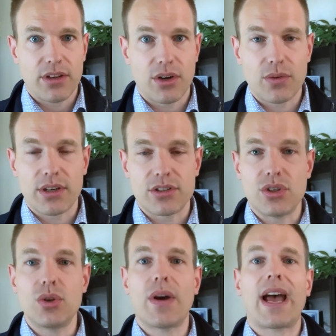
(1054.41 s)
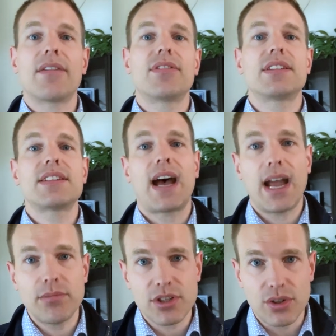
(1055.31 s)
You know, do you have the
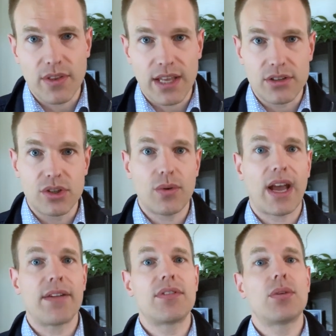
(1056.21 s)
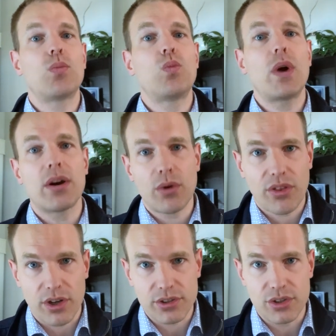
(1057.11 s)
time to do that? Do you have the
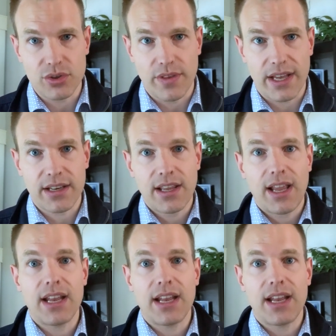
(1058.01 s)
wherewithal to do that?